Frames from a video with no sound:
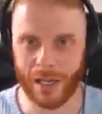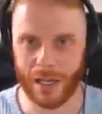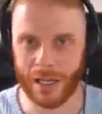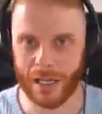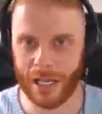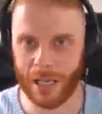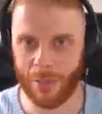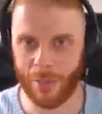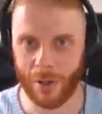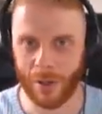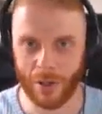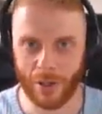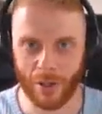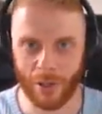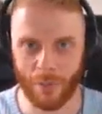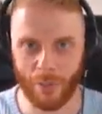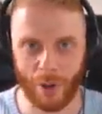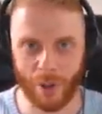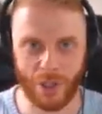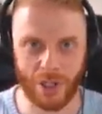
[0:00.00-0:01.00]
Keep a
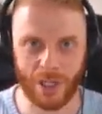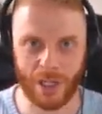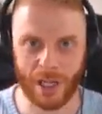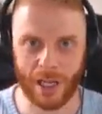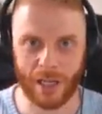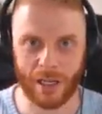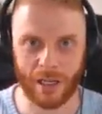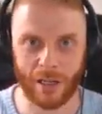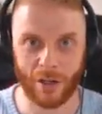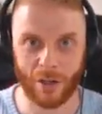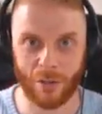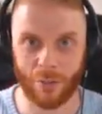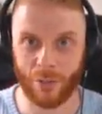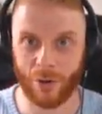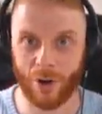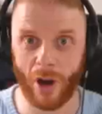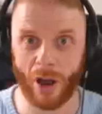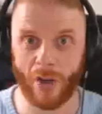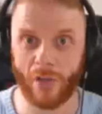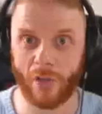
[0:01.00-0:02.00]
good budget and a good
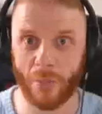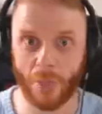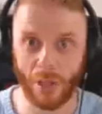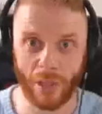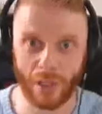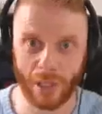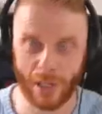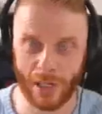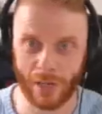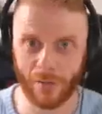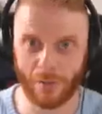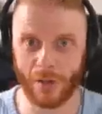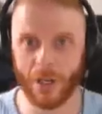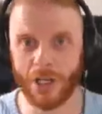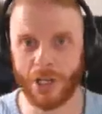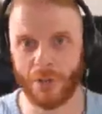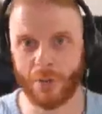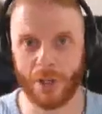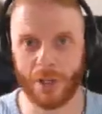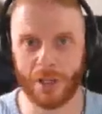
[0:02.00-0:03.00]
profitability for
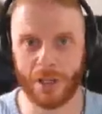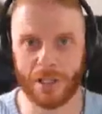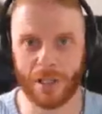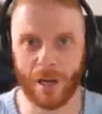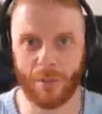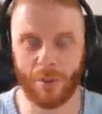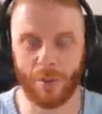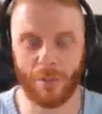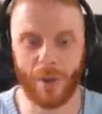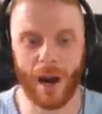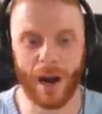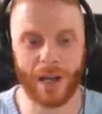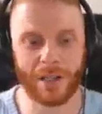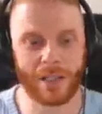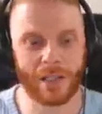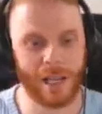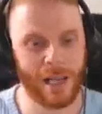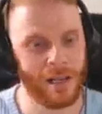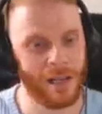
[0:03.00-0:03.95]
each one of the separate parts,